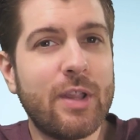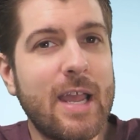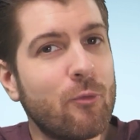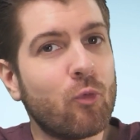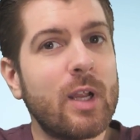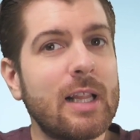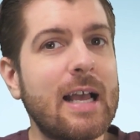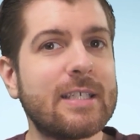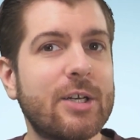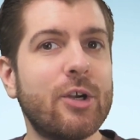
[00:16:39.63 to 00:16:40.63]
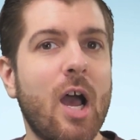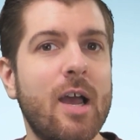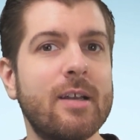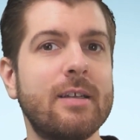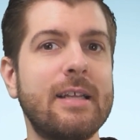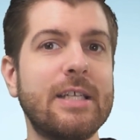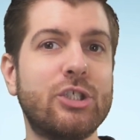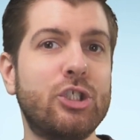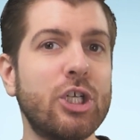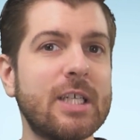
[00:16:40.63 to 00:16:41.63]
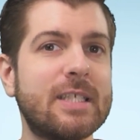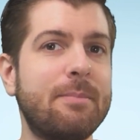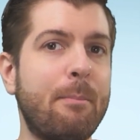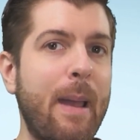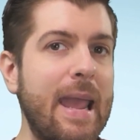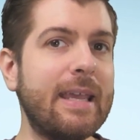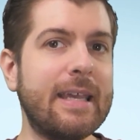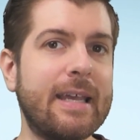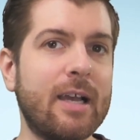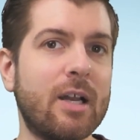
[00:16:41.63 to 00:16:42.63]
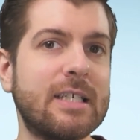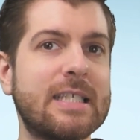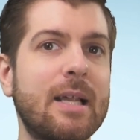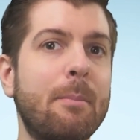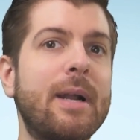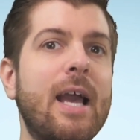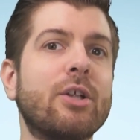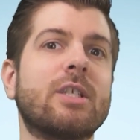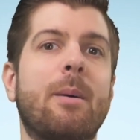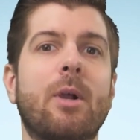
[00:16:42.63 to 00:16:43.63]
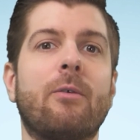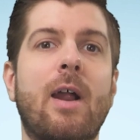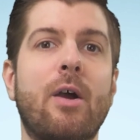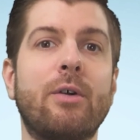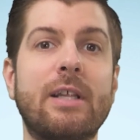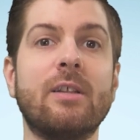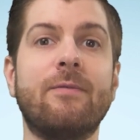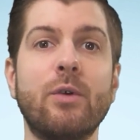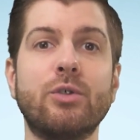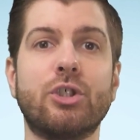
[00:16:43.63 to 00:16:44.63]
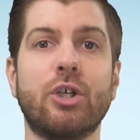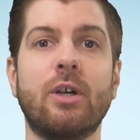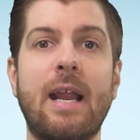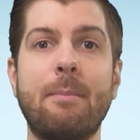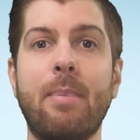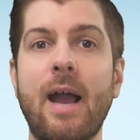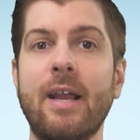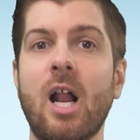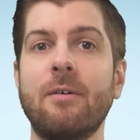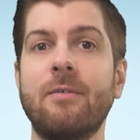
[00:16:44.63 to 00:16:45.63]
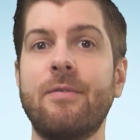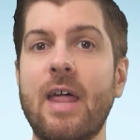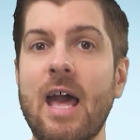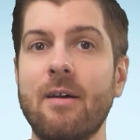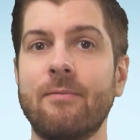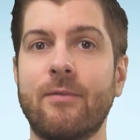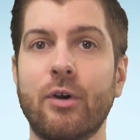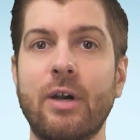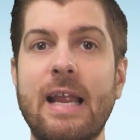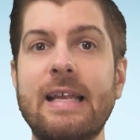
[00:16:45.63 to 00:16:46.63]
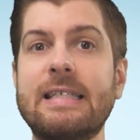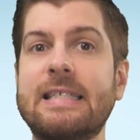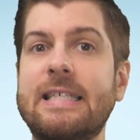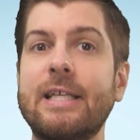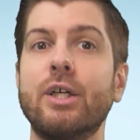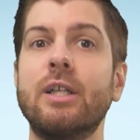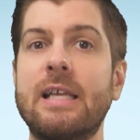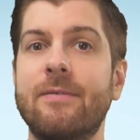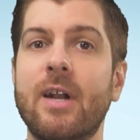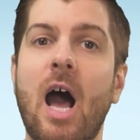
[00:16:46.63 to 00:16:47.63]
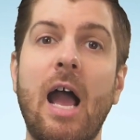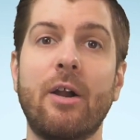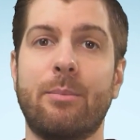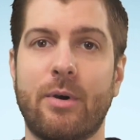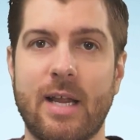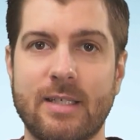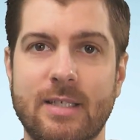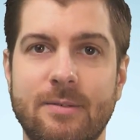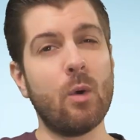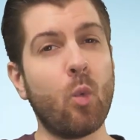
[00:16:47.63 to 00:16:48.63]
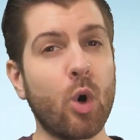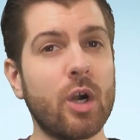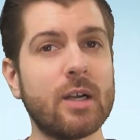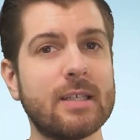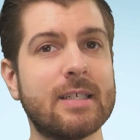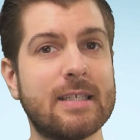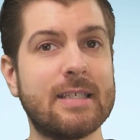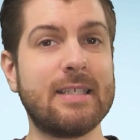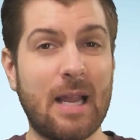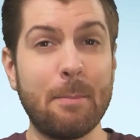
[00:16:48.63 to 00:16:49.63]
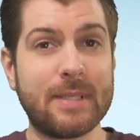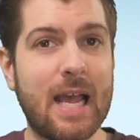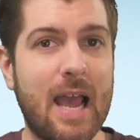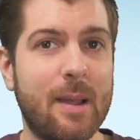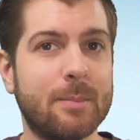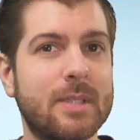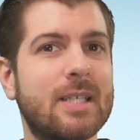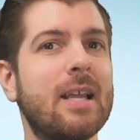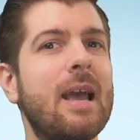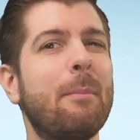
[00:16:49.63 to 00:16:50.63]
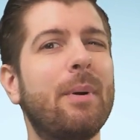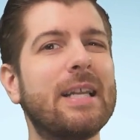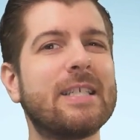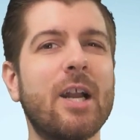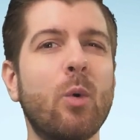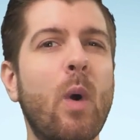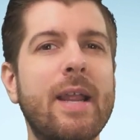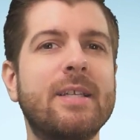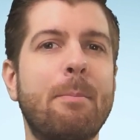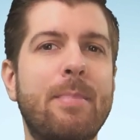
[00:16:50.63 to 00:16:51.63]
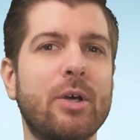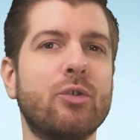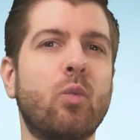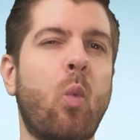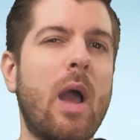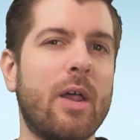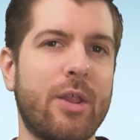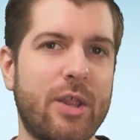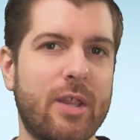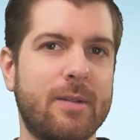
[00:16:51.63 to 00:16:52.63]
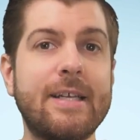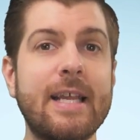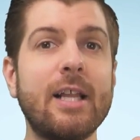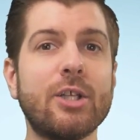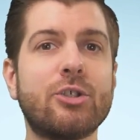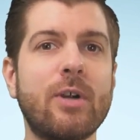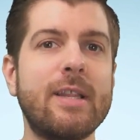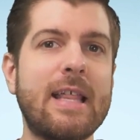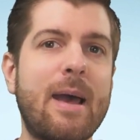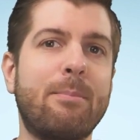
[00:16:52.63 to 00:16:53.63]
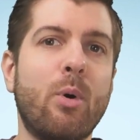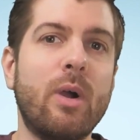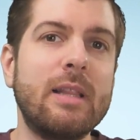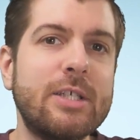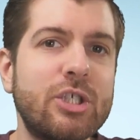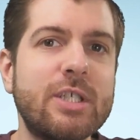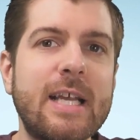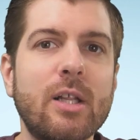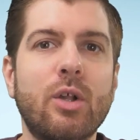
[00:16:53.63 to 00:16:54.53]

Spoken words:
they realize it or not, is just banking on somebody else coming around in the future and buying off of them for a still even higher price. It works sometimes, but it's not a way to build wealth. And to illustrate that point, let's just take a